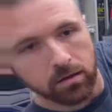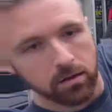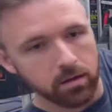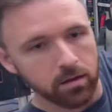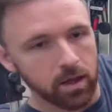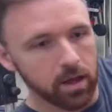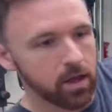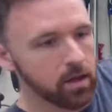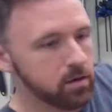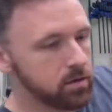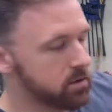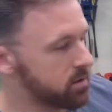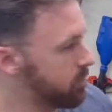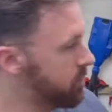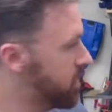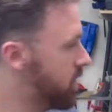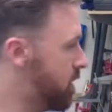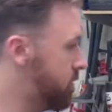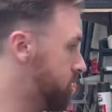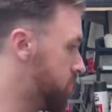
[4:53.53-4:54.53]
The ends
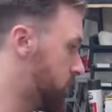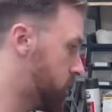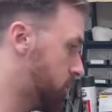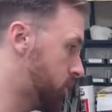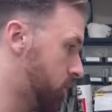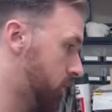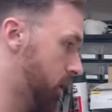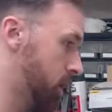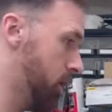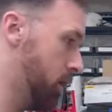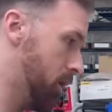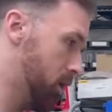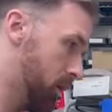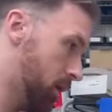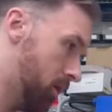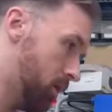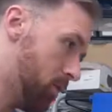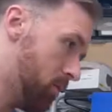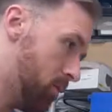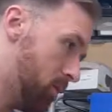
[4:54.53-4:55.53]
sometimes are tricky and
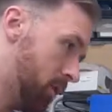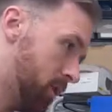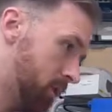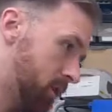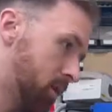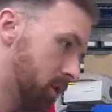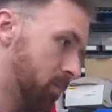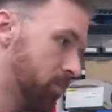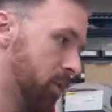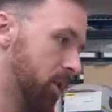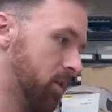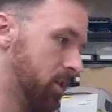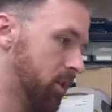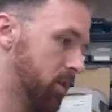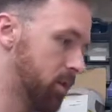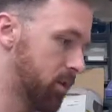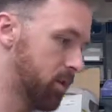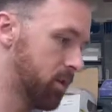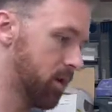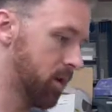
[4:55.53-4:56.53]
they don't want to stick, but these
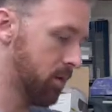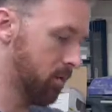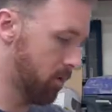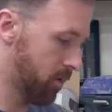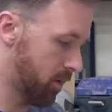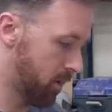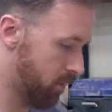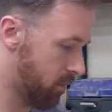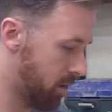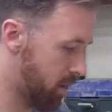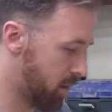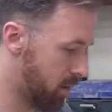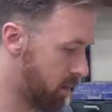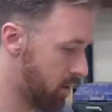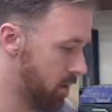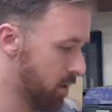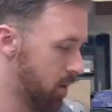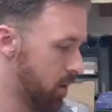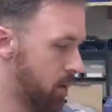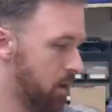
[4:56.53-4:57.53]
are sticking really well.
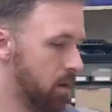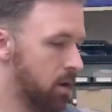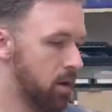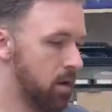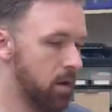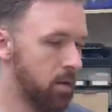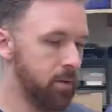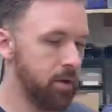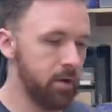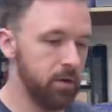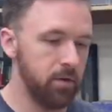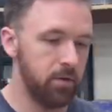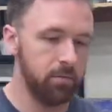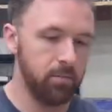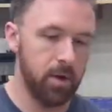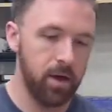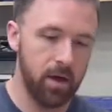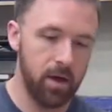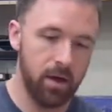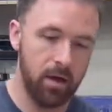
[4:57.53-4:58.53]
I'm going to use
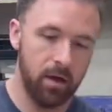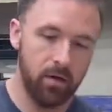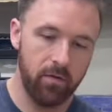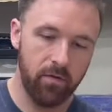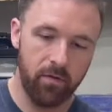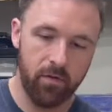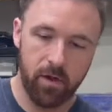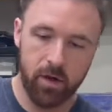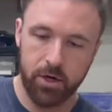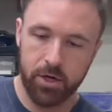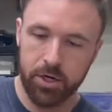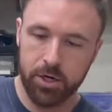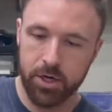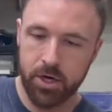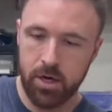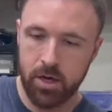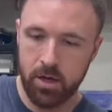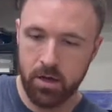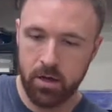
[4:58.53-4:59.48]
my flush